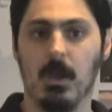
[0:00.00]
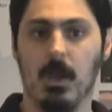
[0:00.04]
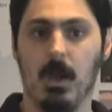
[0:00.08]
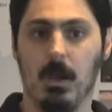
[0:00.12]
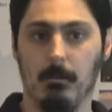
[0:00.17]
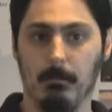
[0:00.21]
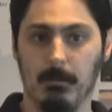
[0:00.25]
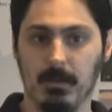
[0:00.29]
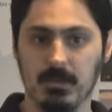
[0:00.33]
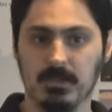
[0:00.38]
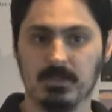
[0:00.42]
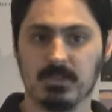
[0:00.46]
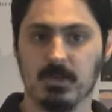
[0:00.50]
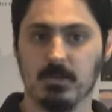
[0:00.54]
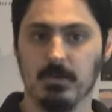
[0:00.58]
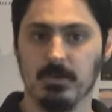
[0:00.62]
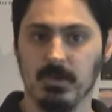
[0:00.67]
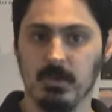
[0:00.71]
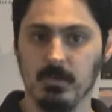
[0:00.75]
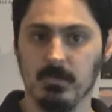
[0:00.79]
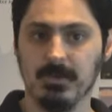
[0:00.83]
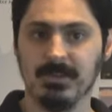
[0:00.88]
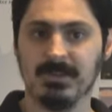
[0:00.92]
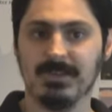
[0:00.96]
A
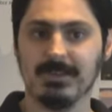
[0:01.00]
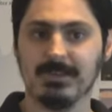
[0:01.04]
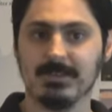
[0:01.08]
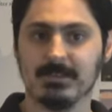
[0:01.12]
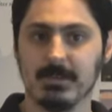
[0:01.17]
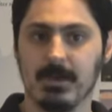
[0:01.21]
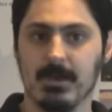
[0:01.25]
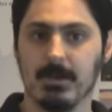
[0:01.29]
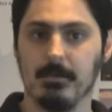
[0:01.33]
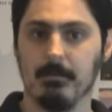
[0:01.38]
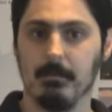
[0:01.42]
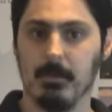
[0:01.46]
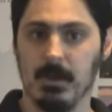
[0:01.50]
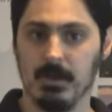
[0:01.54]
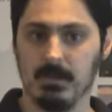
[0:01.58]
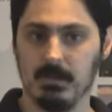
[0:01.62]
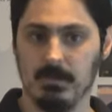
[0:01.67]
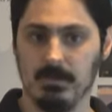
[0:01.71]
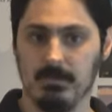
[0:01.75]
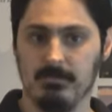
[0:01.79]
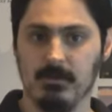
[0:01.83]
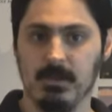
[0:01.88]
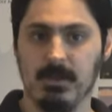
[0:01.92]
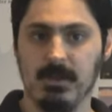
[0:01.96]
military unit is not a
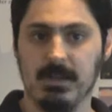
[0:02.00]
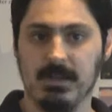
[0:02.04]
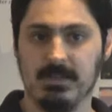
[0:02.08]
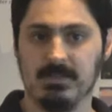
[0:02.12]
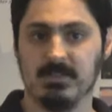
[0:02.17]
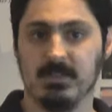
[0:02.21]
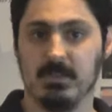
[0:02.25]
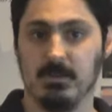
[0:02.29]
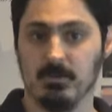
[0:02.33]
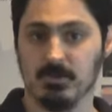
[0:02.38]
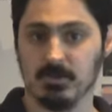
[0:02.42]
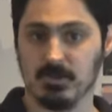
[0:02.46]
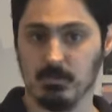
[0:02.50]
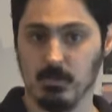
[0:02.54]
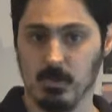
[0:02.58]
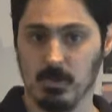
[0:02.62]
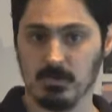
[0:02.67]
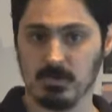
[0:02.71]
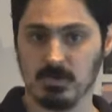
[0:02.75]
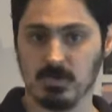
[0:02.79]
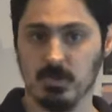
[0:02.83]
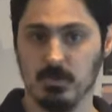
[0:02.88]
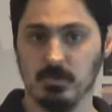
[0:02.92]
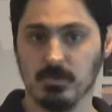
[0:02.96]
monolith, as they are
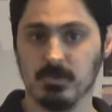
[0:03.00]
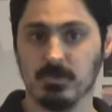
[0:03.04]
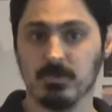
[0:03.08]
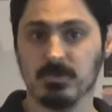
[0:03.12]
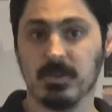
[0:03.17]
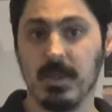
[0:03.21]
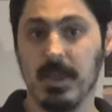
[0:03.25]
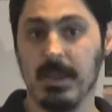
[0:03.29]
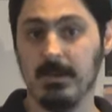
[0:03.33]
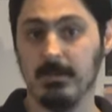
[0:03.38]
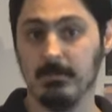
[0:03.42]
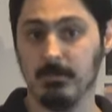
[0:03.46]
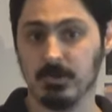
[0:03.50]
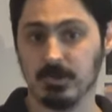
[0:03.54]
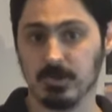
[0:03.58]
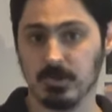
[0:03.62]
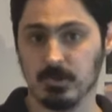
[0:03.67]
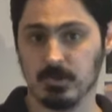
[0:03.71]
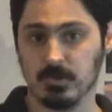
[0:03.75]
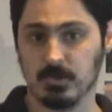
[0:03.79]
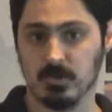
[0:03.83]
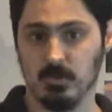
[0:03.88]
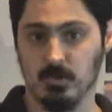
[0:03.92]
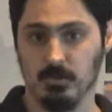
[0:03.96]
smart soldiers and
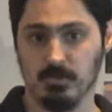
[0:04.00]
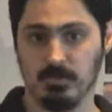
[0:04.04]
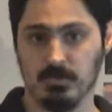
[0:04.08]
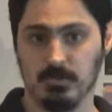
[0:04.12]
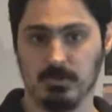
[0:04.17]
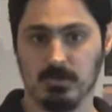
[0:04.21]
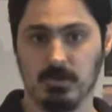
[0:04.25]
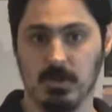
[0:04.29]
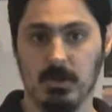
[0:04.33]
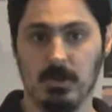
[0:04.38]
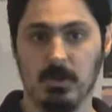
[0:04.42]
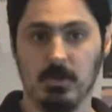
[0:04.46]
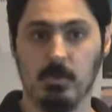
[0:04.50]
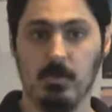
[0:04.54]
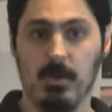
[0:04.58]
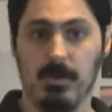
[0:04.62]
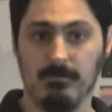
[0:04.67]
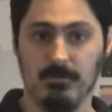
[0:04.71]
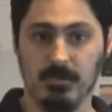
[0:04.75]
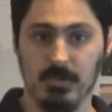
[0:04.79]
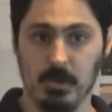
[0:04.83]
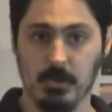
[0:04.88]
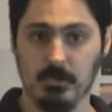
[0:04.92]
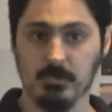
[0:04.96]
immature soldiers. You
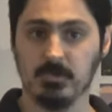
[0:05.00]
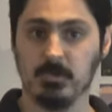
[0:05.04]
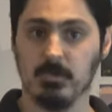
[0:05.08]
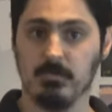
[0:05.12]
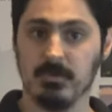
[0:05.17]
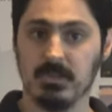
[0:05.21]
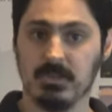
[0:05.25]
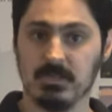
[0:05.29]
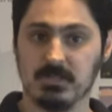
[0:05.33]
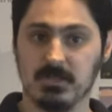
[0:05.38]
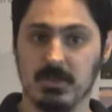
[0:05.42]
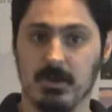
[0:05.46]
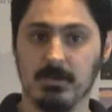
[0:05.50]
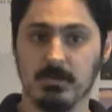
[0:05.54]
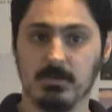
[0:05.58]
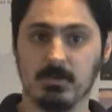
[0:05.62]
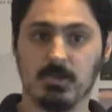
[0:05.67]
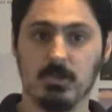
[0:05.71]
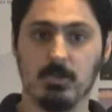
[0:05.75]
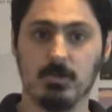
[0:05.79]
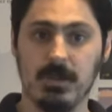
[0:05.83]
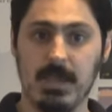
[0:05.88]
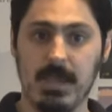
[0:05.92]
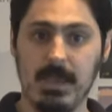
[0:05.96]
have those who would desire to
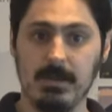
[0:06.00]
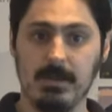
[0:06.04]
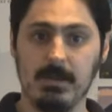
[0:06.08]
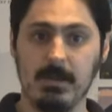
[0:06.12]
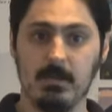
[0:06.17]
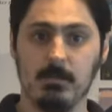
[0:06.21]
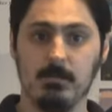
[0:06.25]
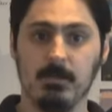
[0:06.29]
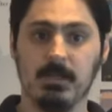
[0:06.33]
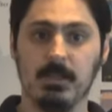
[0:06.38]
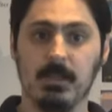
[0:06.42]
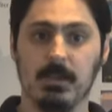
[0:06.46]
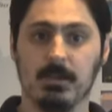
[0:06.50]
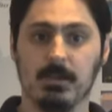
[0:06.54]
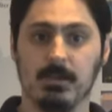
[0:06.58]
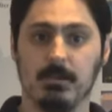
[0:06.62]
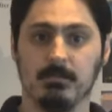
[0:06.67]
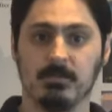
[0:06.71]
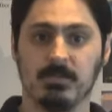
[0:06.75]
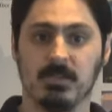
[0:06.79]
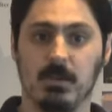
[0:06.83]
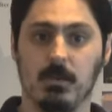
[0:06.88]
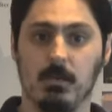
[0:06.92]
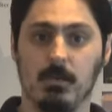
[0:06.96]
shoot any enemy that
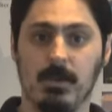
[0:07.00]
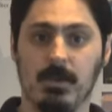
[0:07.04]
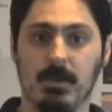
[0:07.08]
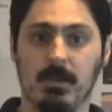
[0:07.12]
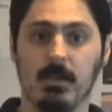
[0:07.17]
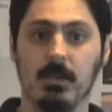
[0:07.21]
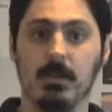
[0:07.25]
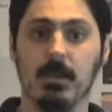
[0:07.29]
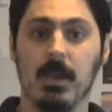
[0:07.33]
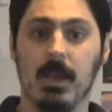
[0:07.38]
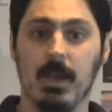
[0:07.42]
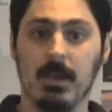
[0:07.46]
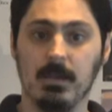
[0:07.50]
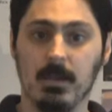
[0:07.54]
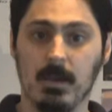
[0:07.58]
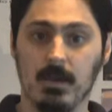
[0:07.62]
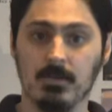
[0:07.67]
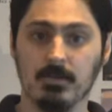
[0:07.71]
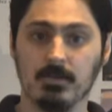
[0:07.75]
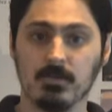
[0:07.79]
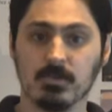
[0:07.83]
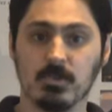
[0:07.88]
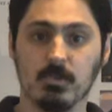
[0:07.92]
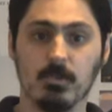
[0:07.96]
comes their way, and
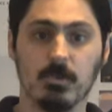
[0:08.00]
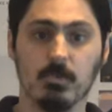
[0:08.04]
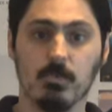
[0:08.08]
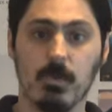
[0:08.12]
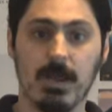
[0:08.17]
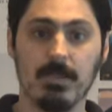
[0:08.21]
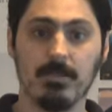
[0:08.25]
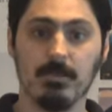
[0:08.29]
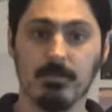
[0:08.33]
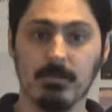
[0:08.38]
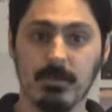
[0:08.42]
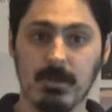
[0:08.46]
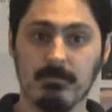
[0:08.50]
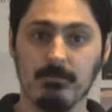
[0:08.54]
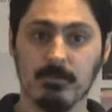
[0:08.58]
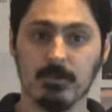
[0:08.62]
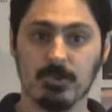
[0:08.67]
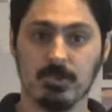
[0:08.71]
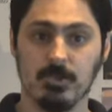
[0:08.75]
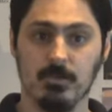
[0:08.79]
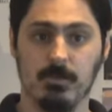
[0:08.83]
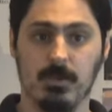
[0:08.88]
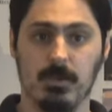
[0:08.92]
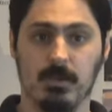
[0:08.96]
others who would rather never
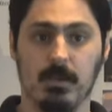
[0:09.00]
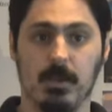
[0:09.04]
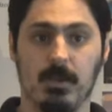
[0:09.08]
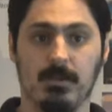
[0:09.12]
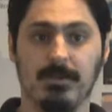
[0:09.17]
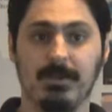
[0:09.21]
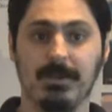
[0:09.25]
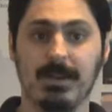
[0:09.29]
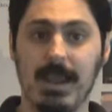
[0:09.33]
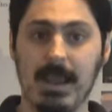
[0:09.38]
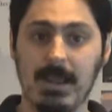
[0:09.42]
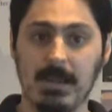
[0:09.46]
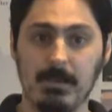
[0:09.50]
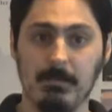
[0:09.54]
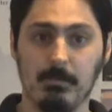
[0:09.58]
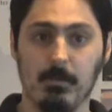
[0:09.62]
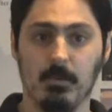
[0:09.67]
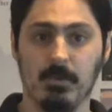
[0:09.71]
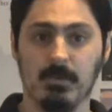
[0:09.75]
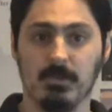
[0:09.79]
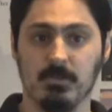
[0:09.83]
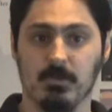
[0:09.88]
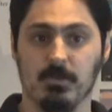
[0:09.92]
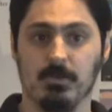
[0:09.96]
shoot that gun at any
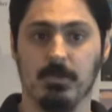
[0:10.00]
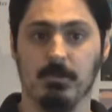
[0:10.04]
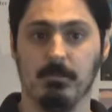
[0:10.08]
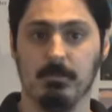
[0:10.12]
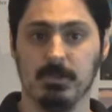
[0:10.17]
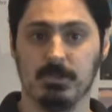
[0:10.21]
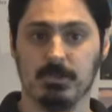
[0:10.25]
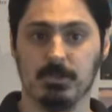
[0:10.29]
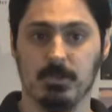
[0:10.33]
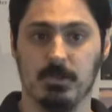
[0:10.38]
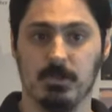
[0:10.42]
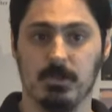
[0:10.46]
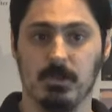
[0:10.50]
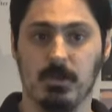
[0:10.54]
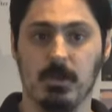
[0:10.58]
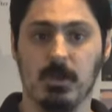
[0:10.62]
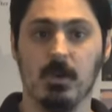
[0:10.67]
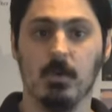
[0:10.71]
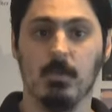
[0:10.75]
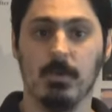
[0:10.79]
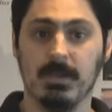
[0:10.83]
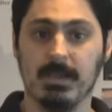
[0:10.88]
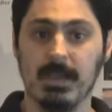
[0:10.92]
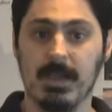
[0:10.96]
point during the mission.
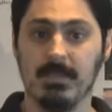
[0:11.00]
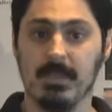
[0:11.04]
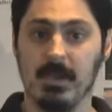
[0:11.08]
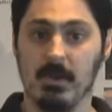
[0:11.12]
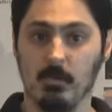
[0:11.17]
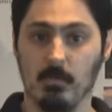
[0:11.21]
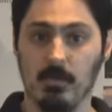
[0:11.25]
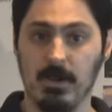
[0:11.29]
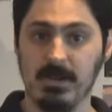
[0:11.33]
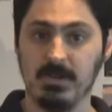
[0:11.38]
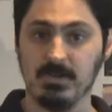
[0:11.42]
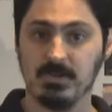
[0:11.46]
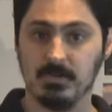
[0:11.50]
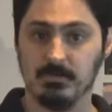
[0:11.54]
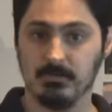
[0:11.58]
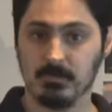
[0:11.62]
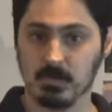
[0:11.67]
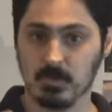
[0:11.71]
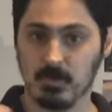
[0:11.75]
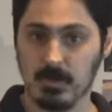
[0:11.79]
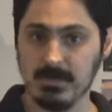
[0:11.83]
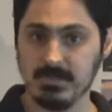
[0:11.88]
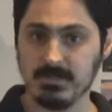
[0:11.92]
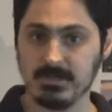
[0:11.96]
We get that range of
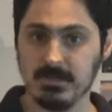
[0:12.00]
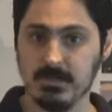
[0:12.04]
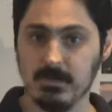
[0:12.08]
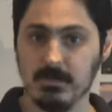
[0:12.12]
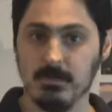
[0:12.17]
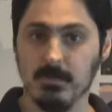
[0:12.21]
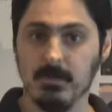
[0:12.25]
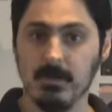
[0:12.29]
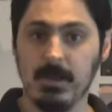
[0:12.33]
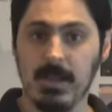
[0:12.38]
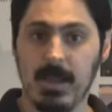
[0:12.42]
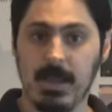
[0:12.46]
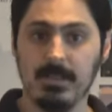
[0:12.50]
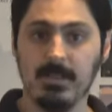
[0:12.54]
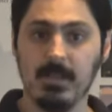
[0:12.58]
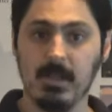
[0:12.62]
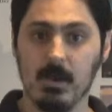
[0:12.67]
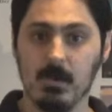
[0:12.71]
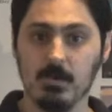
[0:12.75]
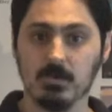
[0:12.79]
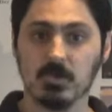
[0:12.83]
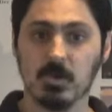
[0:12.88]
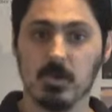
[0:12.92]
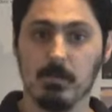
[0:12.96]
traits here, and they
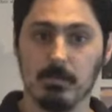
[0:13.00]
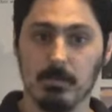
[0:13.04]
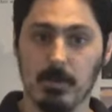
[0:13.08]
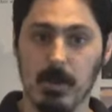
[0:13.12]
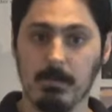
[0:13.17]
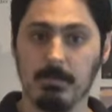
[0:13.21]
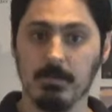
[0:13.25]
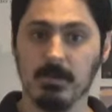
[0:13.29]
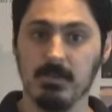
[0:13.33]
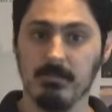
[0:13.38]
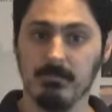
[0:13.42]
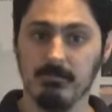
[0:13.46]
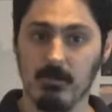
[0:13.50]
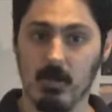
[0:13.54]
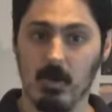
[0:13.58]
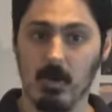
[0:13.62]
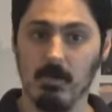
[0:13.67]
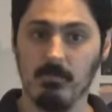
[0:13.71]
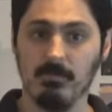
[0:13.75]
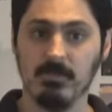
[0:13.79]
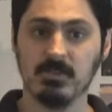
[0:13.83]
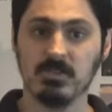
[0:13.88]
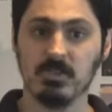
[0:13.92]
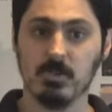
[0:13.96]
also properly
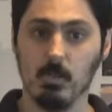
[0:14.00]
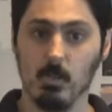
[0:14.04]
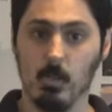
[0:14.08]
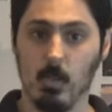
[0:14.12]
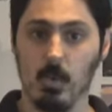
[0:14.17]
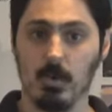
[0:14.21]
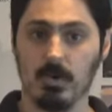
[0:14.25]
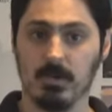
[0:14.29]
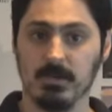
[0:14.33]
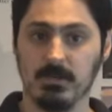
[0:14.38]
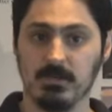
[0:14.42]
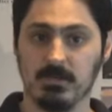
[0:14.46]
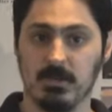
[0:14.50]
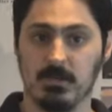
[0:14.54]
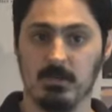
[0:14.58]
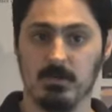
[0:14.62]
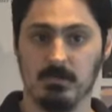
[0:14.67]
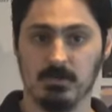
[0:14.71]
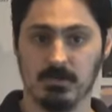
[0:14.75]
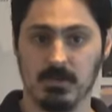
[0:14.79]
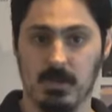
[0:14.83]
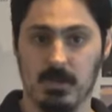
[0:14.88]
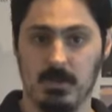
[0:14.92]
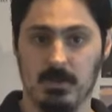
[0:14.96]
evolve as the war
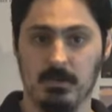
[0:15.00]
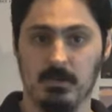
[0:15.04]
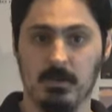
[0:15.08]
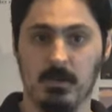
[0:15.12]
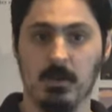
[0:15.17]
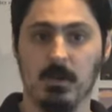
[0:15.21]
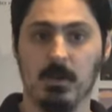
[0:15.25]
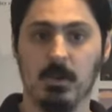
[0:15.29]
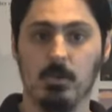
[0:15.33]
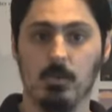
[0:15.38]
continues on.